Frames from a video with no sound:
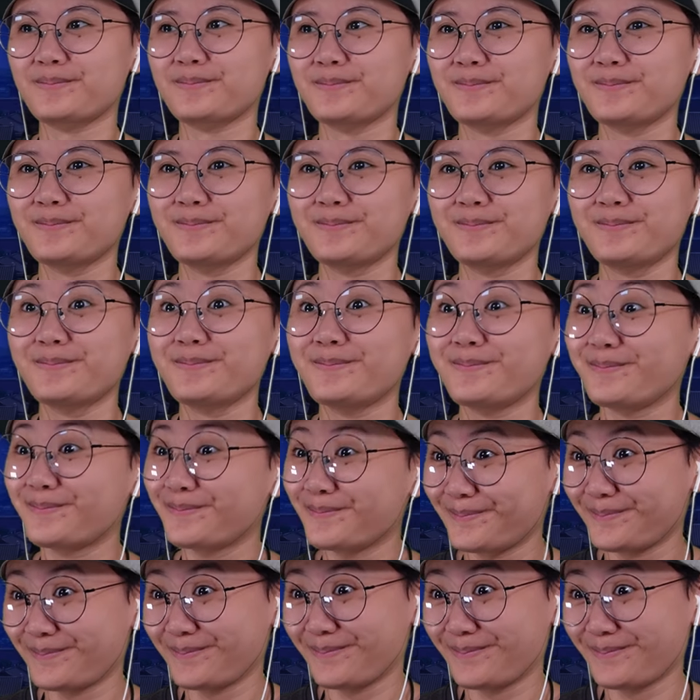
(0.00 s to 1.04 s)

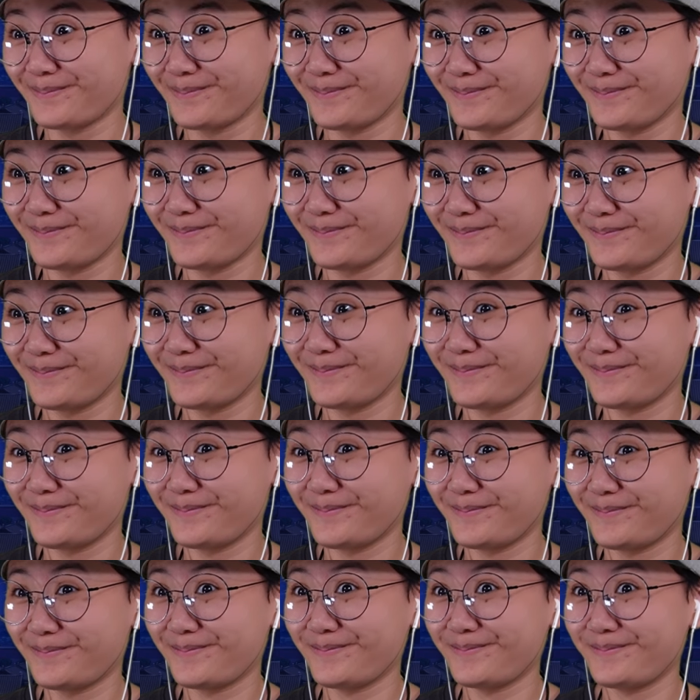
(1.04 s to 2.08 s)

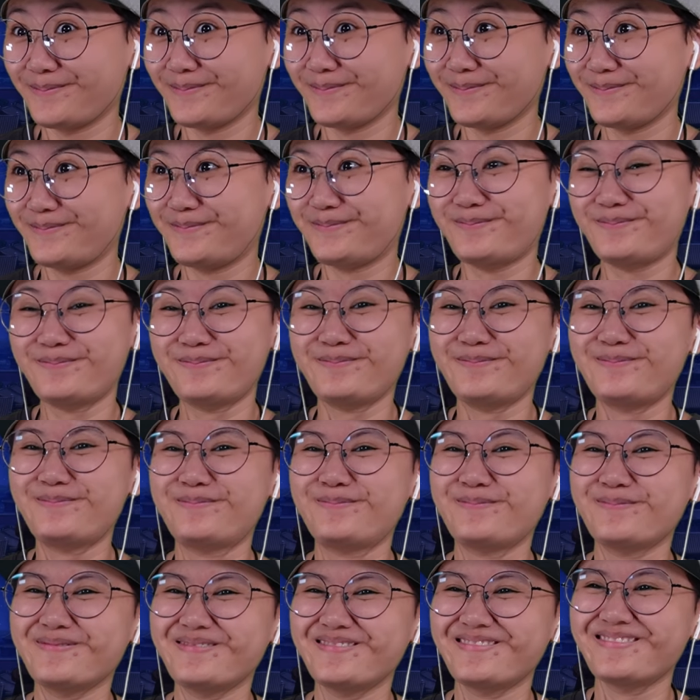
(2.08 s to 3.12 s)

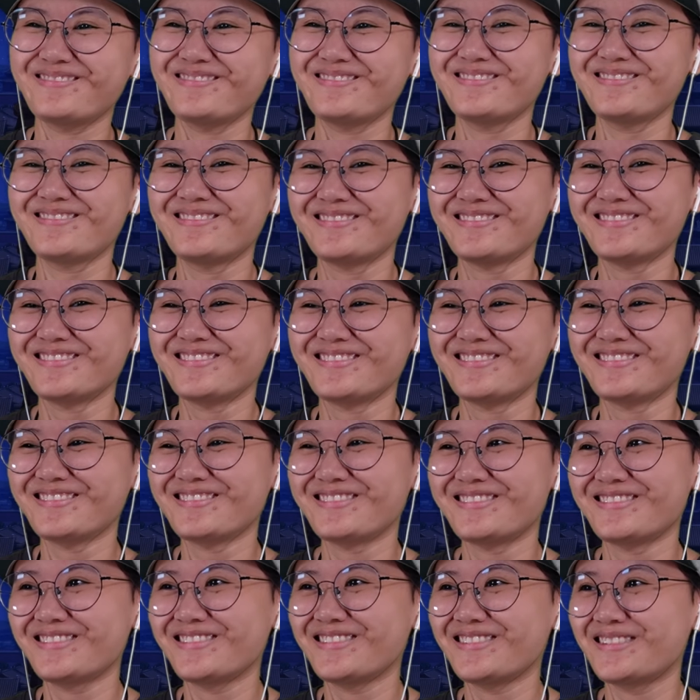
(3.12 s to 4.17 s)

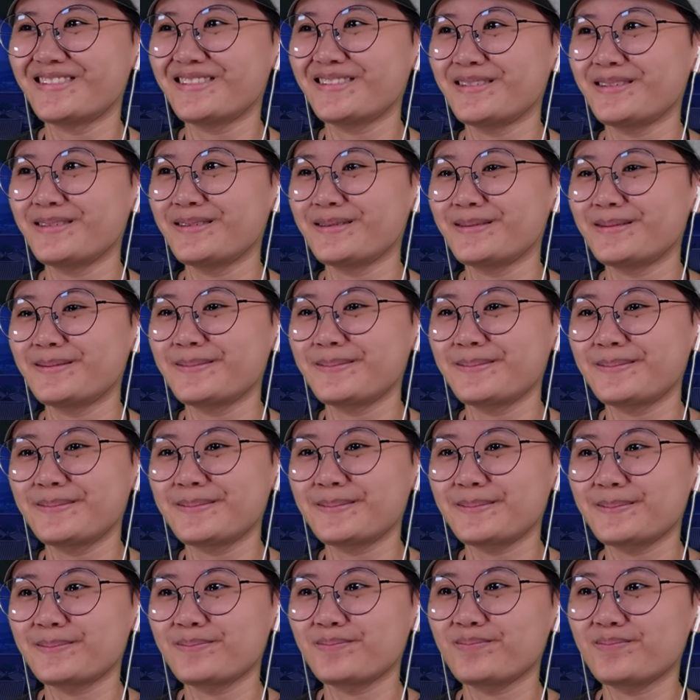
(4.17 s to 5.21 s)

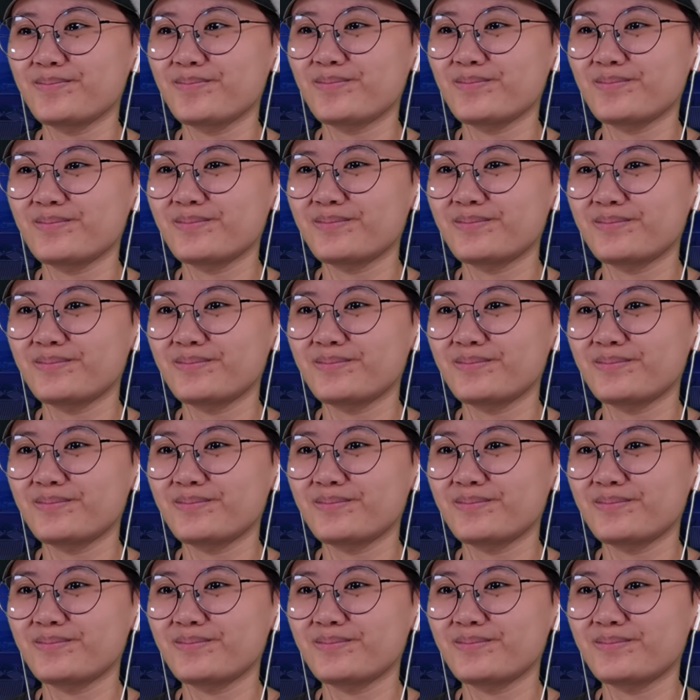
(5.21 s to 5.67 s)
(no one is talking)